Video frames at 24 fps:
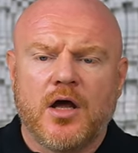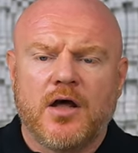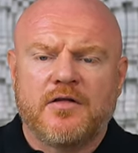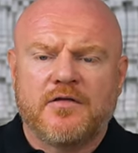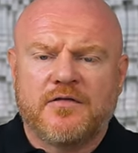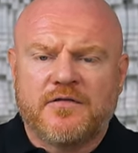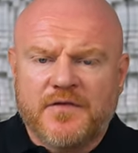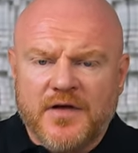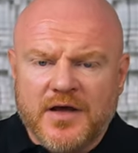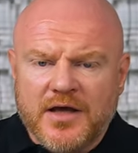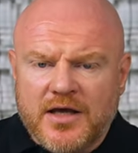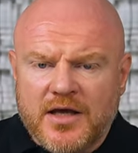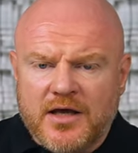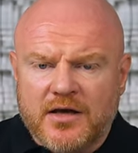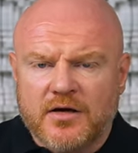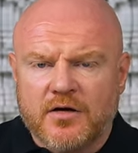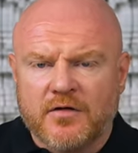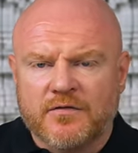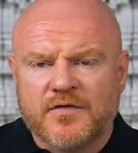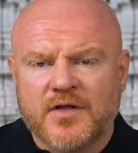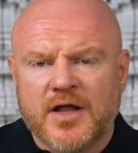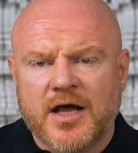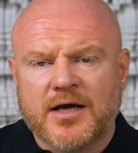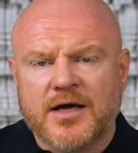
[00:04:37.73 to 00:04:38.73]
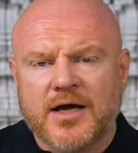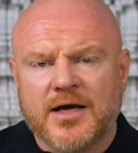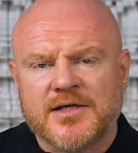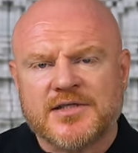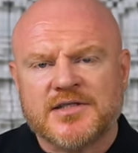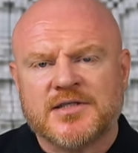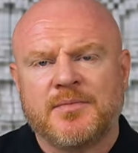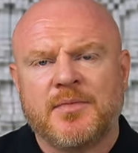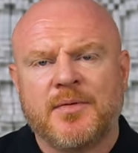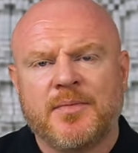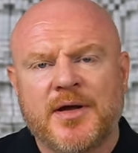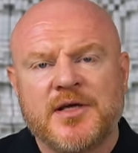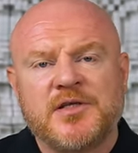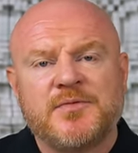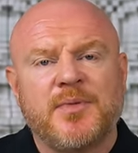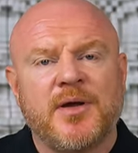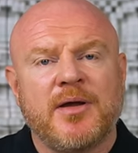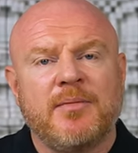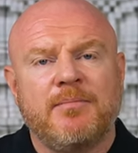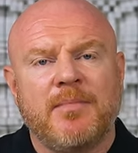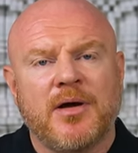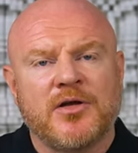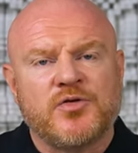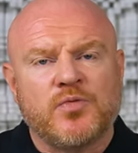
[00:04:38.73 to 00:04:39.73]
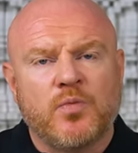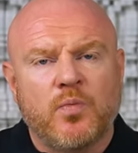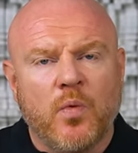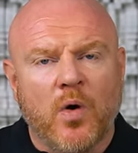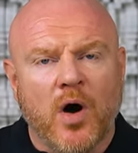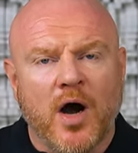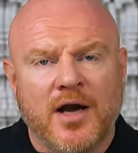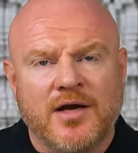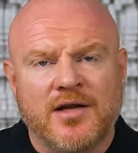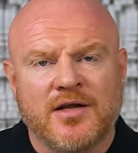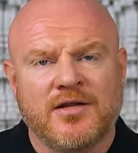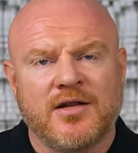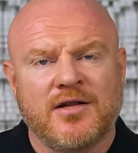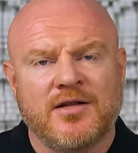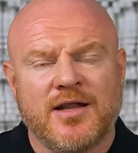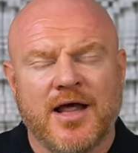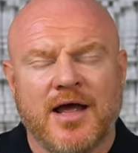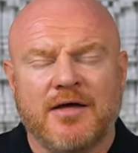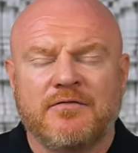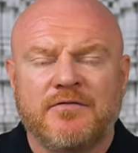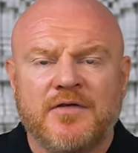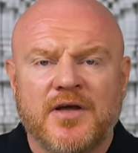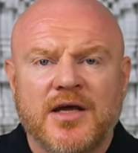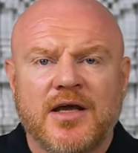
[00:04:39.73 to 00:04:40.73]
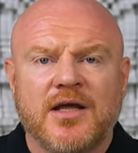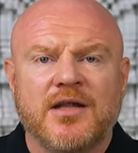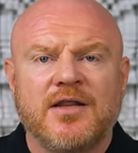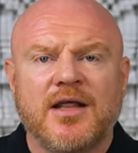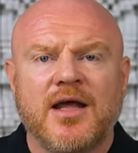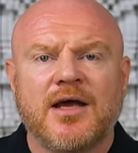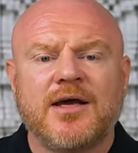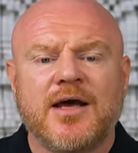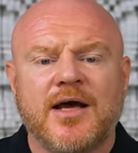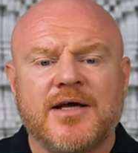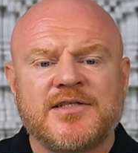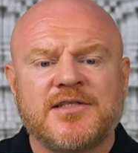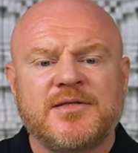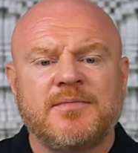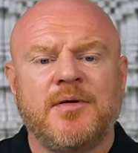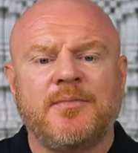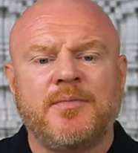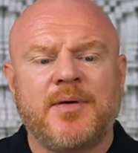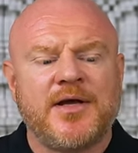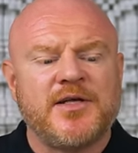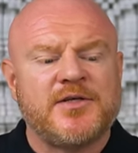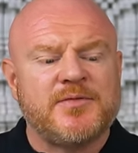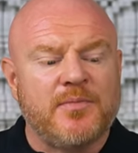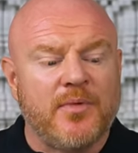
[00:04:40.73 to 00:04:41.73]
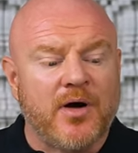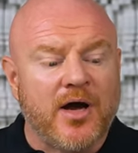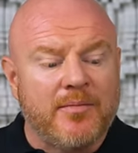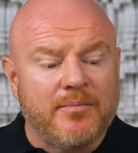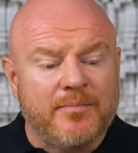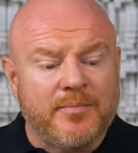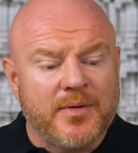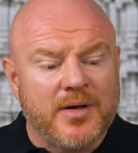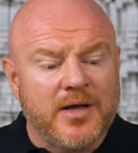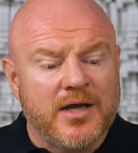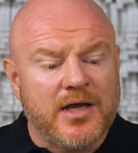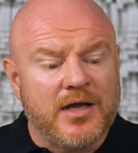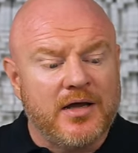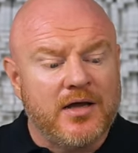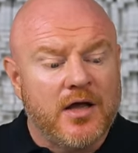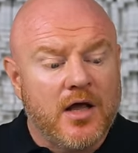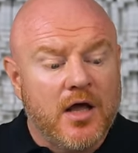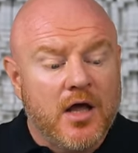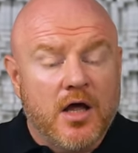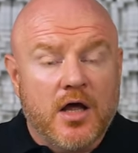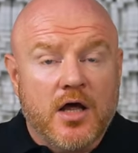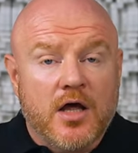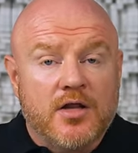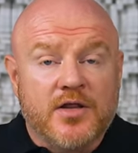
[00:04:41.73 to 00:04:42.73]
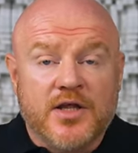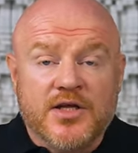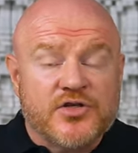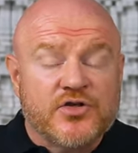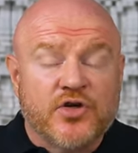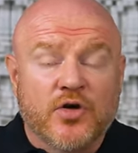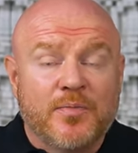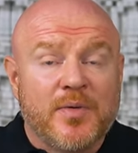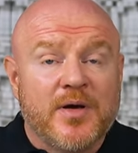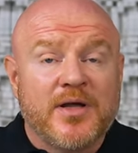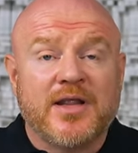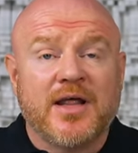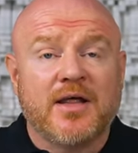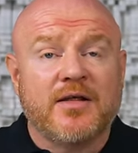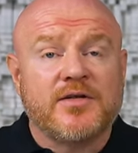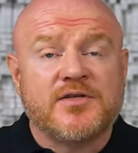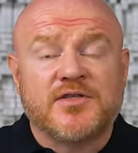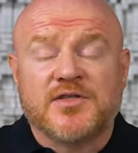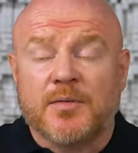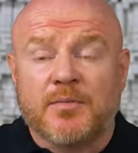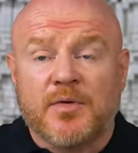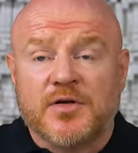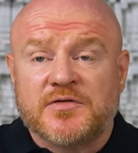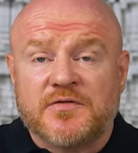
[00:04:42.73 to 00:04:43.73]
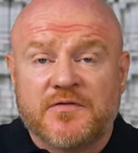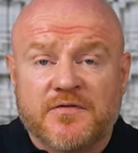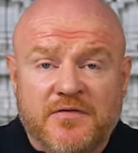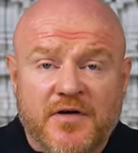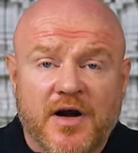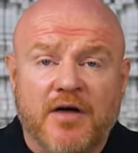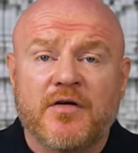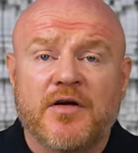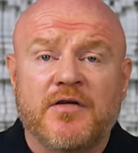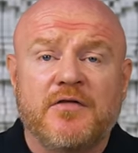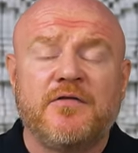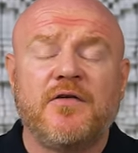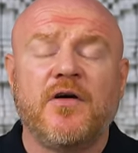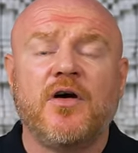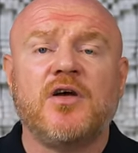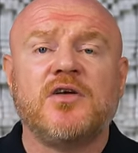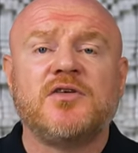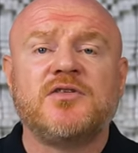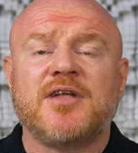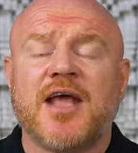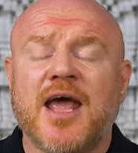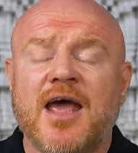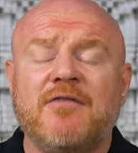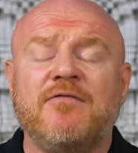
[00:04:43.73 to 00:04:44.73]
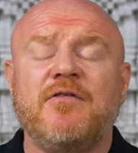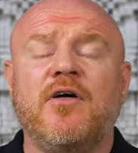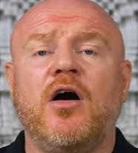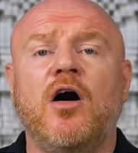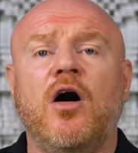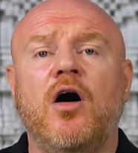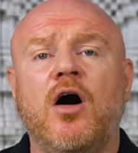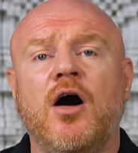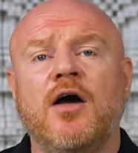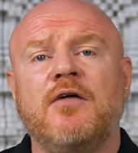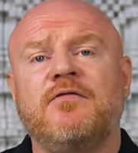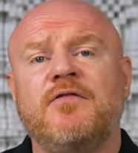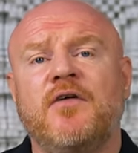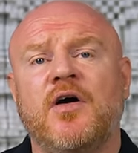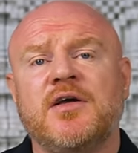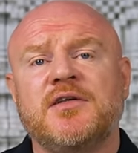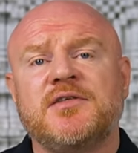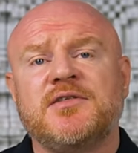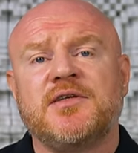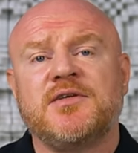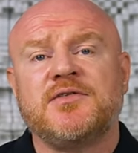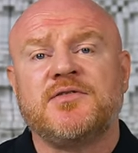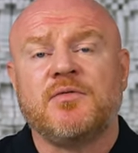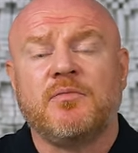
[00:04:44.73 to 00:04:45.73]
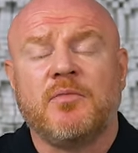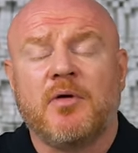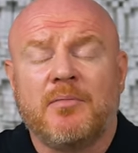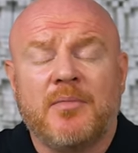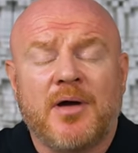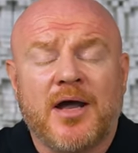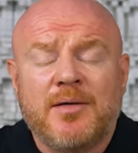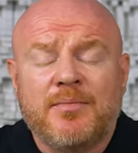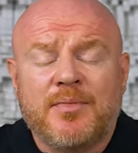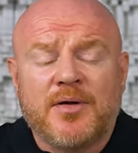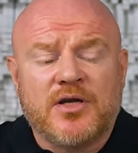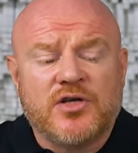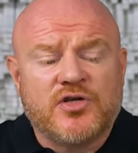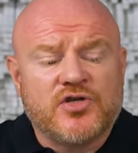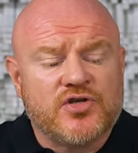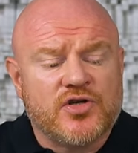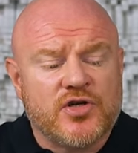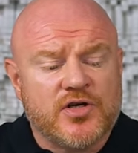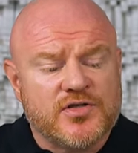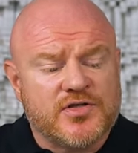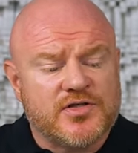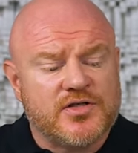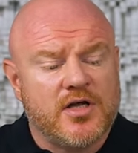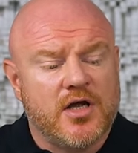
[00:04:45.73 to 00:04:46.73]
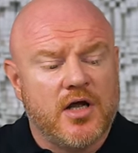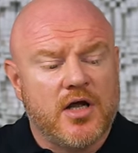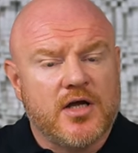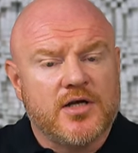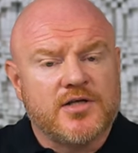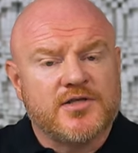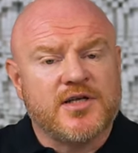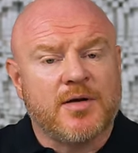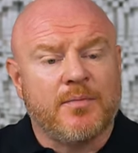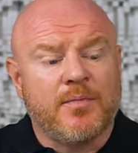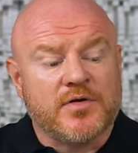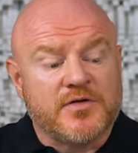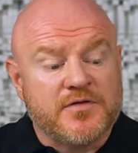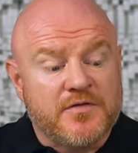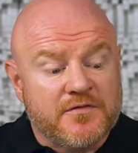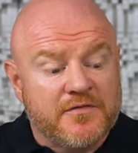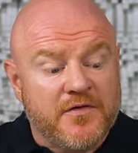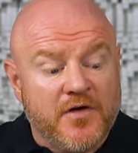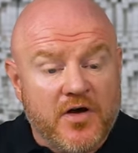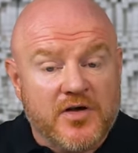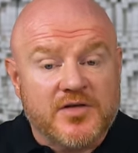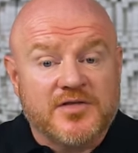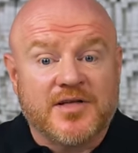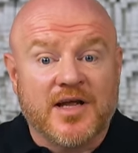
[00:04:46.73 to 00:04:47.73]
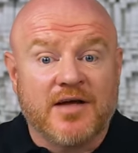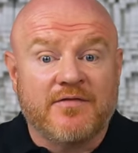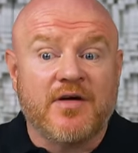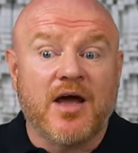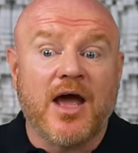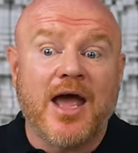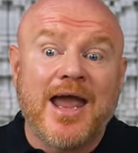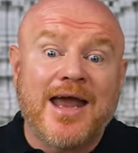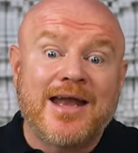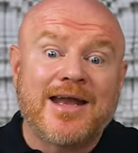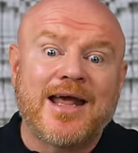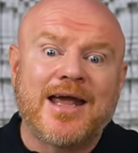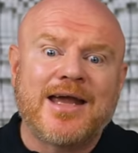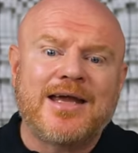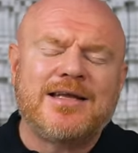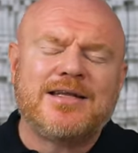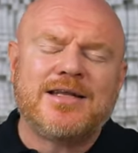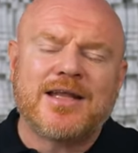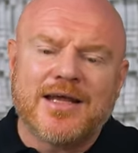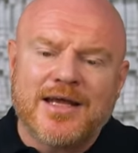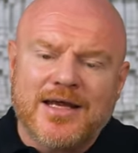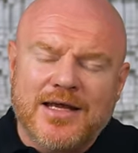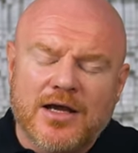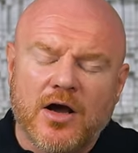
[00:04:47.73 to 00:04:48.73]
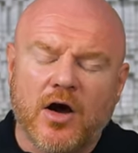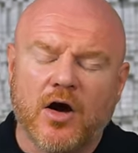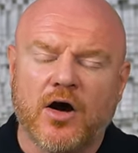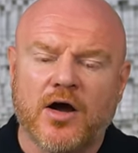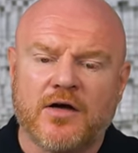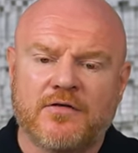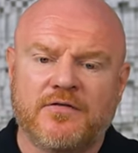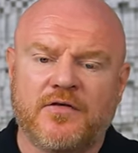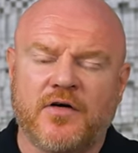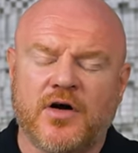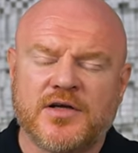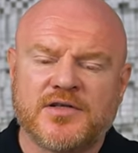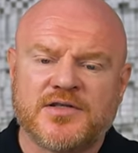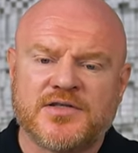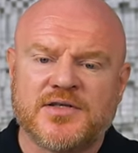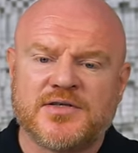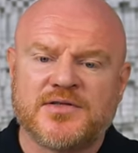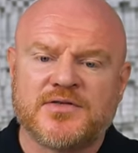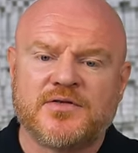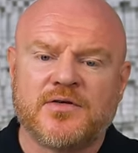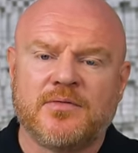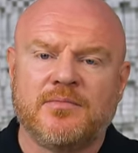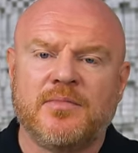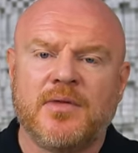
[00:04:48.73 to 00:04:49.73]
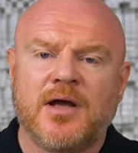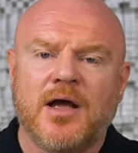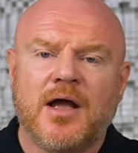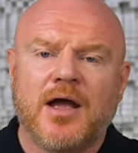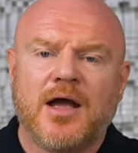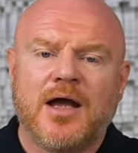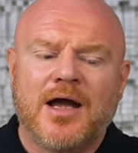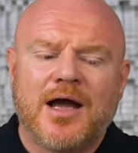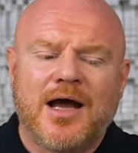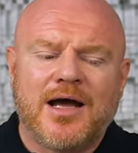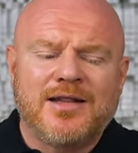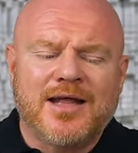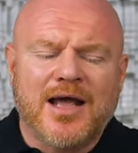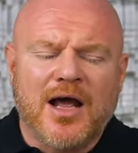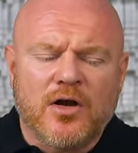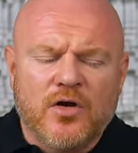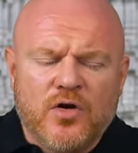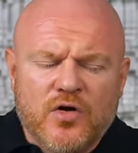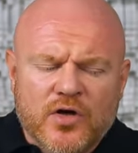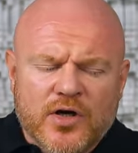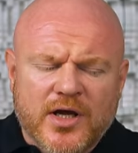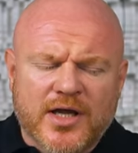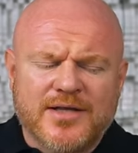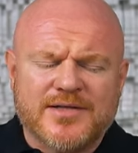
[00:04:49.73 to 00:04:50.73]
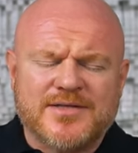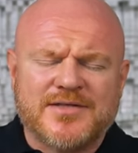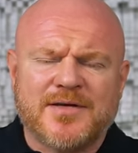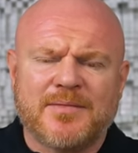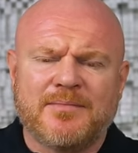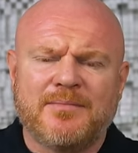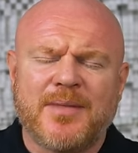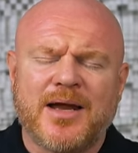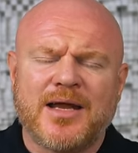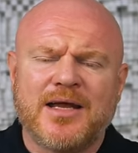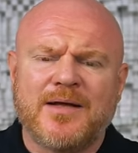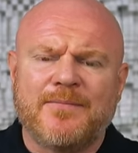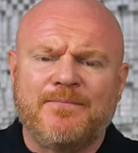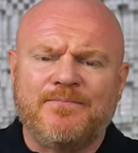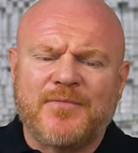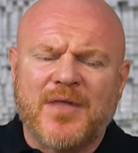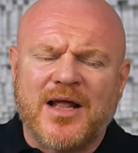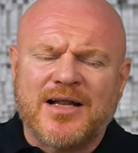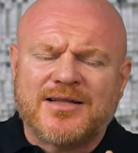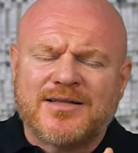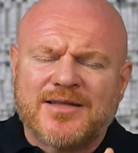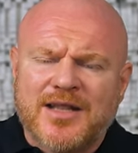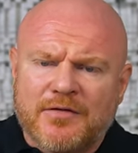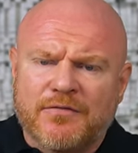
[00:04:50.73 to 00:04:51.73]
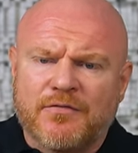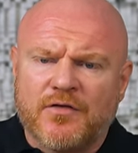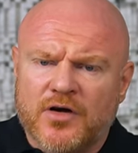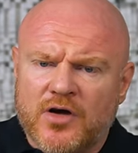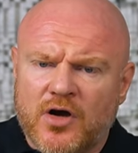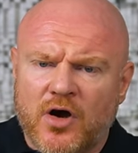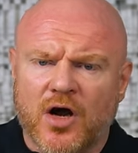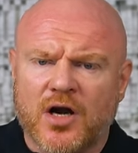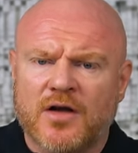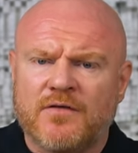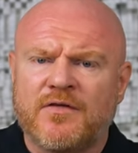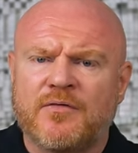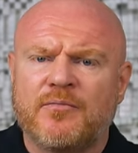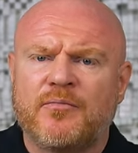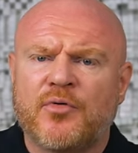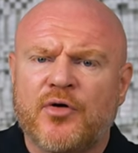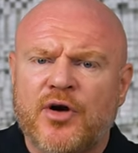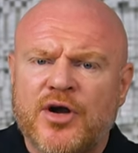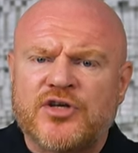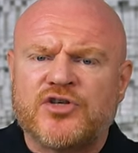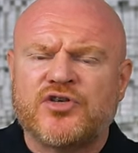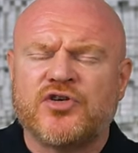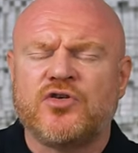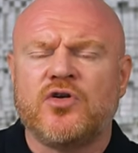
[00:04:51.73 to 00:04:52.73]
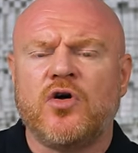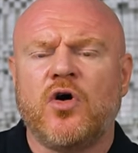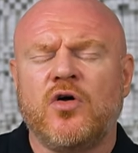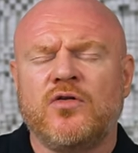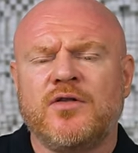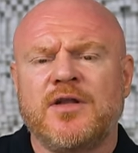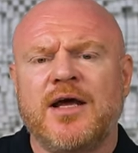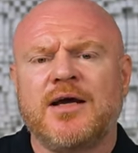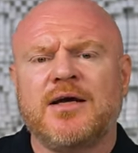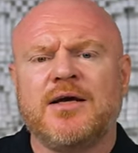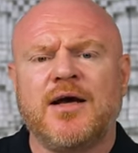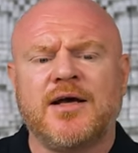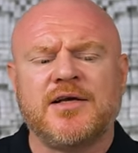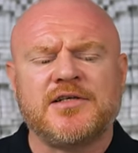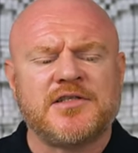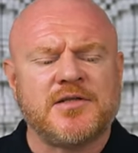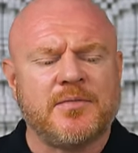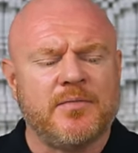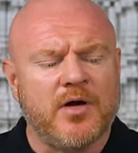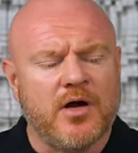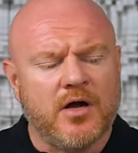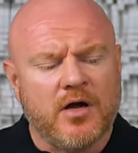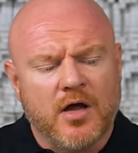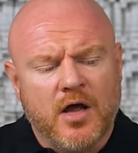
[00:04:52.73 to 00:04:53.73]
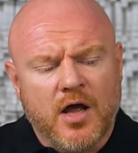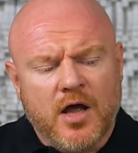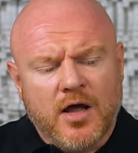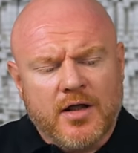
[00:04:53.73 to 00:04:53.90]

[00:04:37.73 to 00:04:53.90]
thinking of their customer base being much wider than that, thinking their customer base might be This could be that someone's very first ever hi-fi system, or maybe it's just someone's first ever NAD hi-fi system, and they're looking to make a different kind of impression on that customer.